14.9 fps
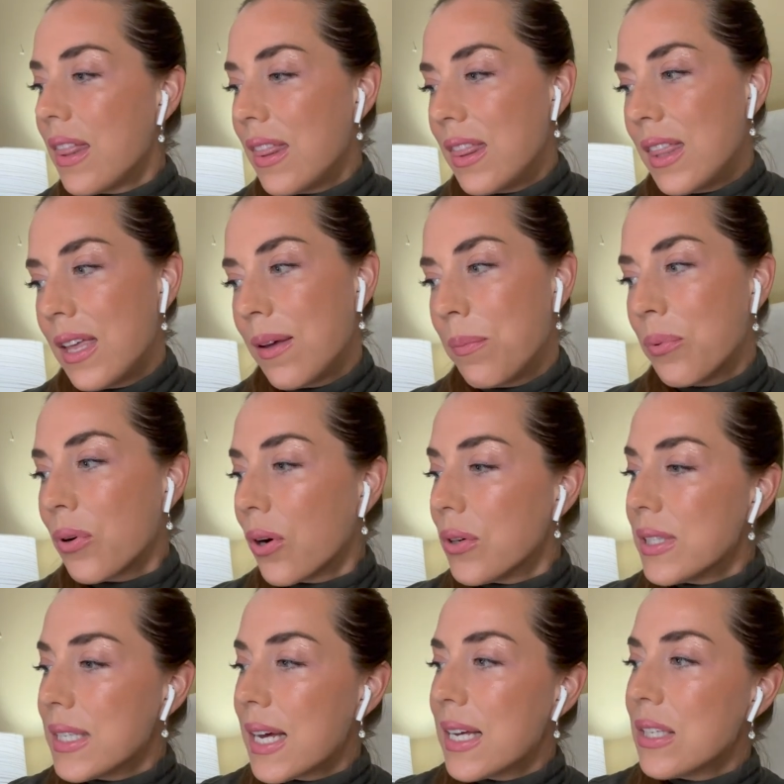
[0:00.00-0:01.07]
the
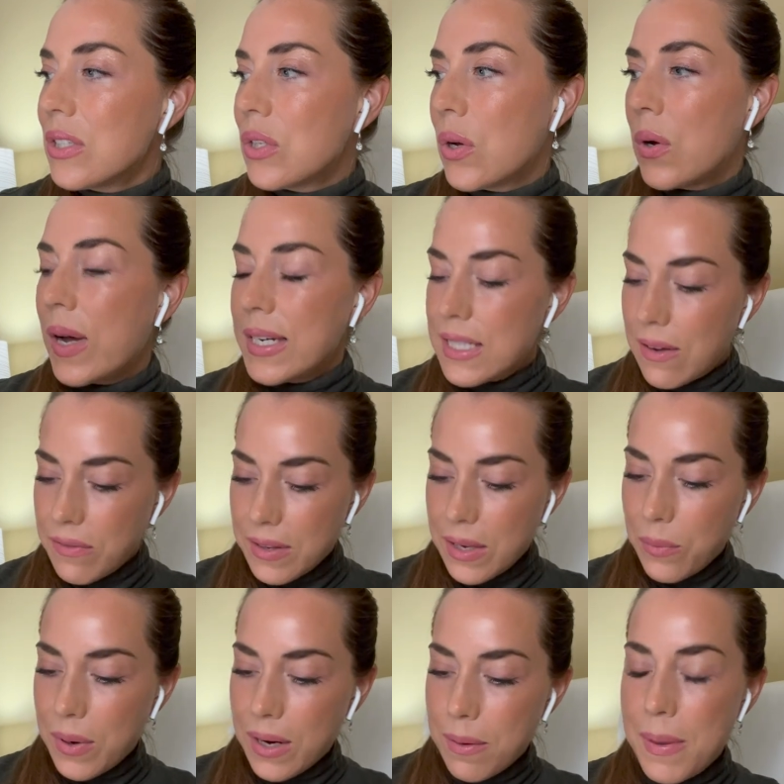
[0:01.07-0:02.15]
process. So I definitely
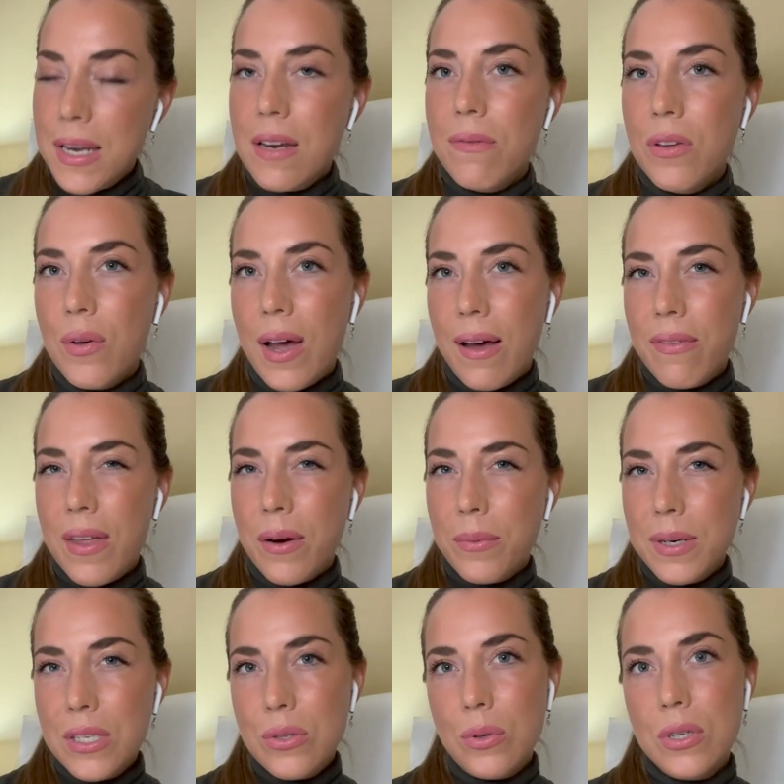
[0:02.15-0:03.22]
recommend, if you have that
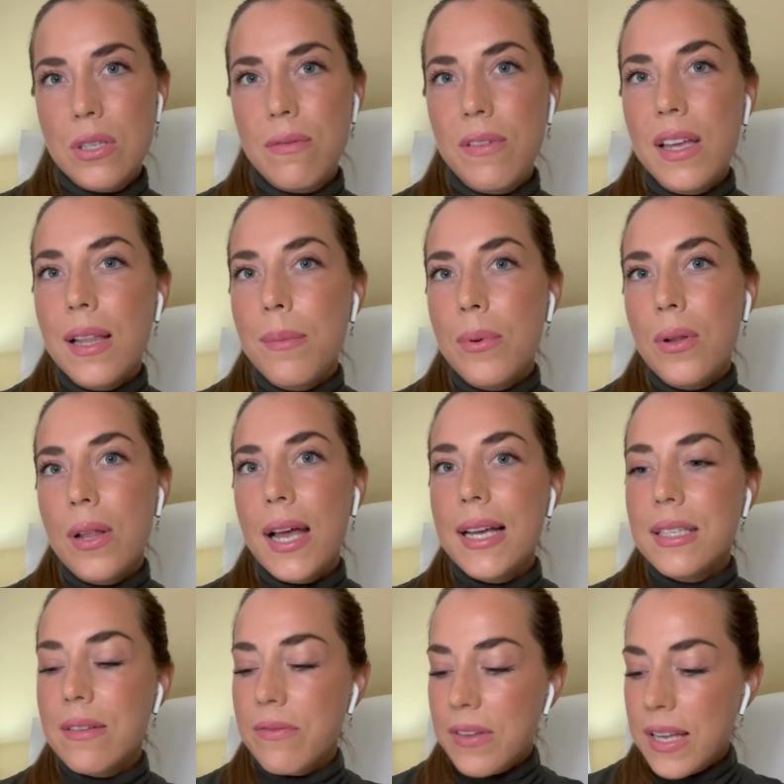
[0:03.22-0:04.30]
resource available
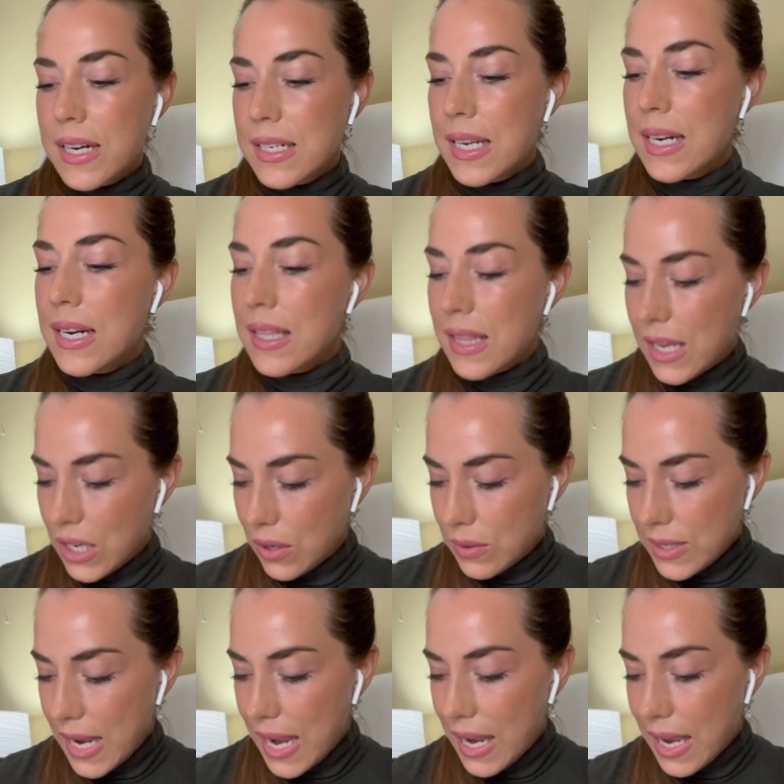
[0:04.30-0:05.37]
as a flight attendant, that you
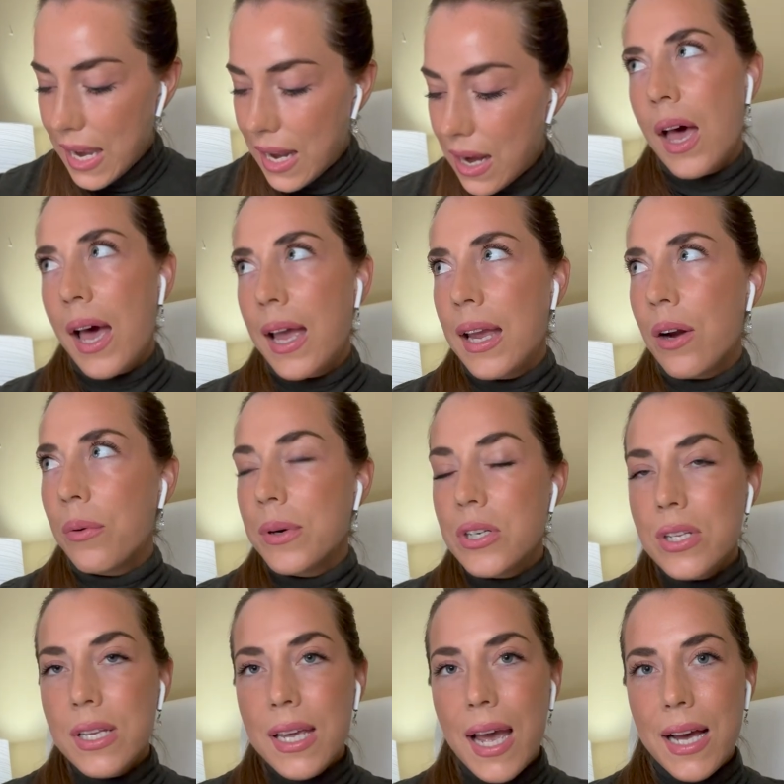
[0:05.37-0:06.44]
take it. I
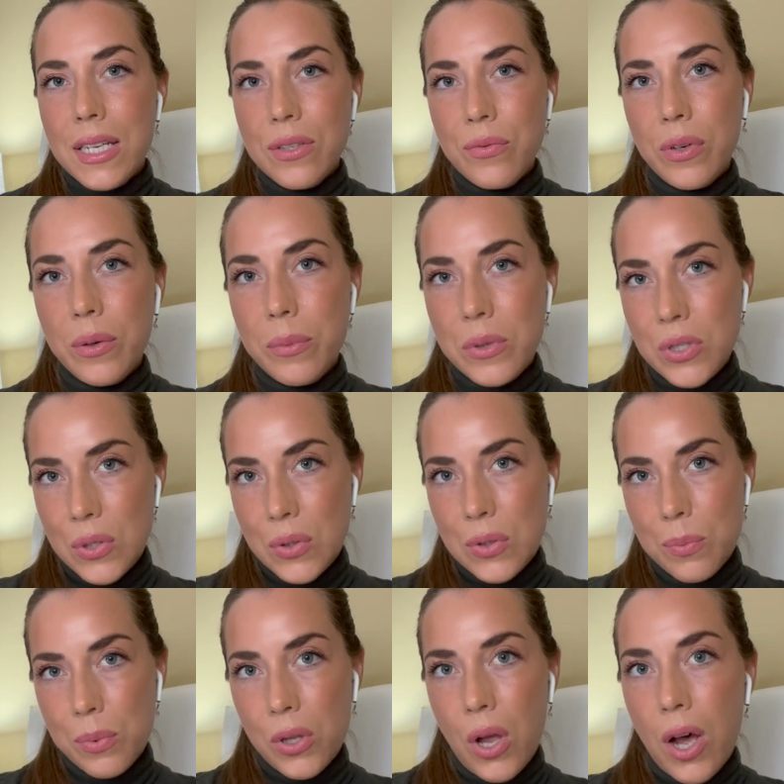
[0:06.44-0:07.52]
originally asked for a
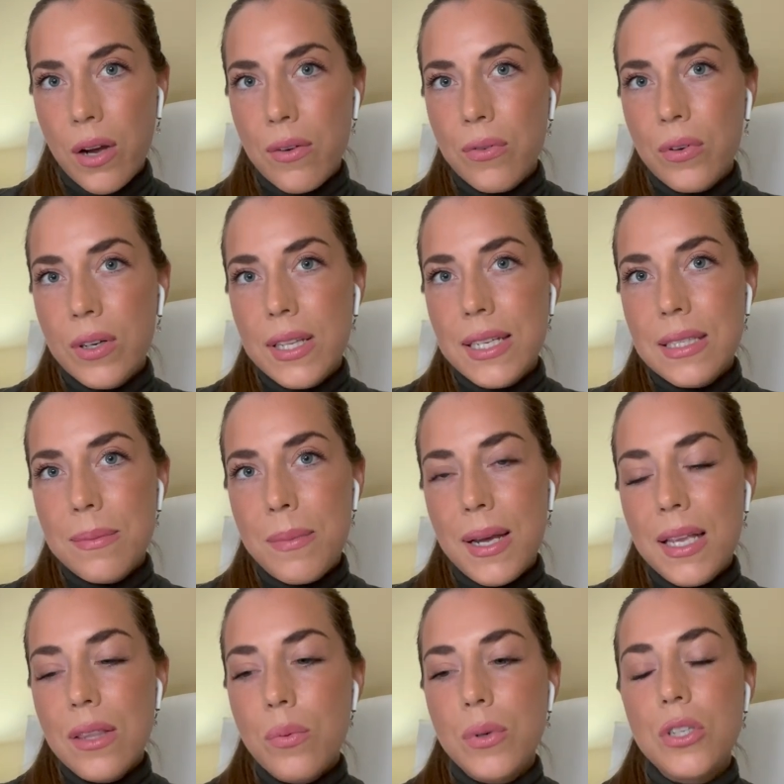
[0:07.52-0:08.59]
reduced block for this
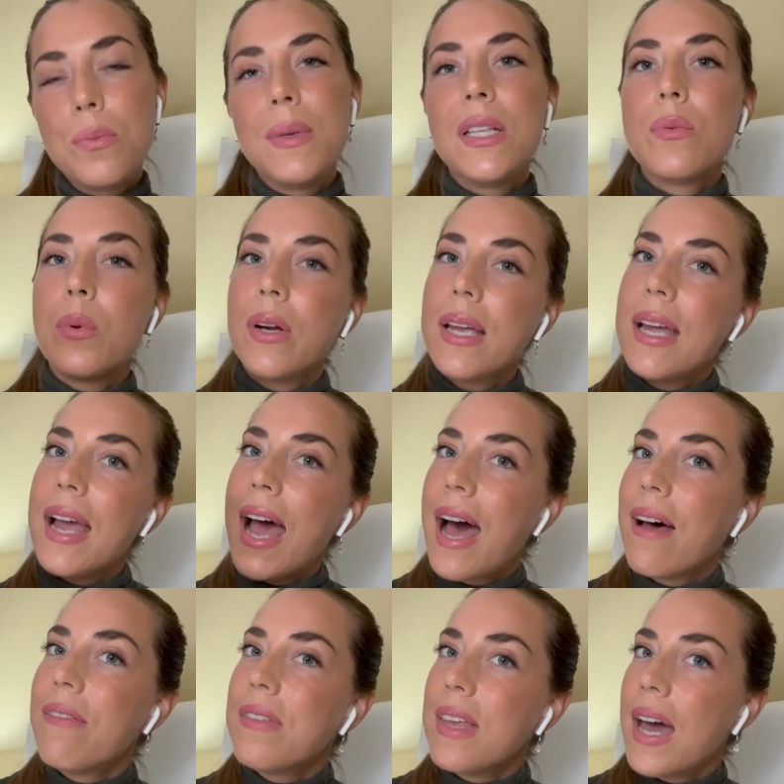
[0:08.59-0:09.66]
month, which means working
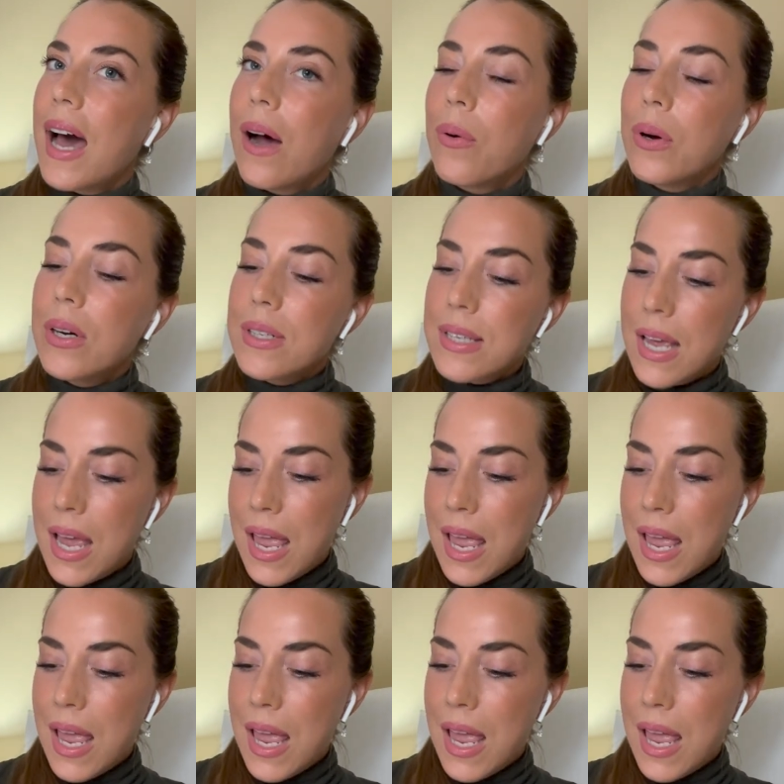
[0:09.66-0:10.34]
half the hours,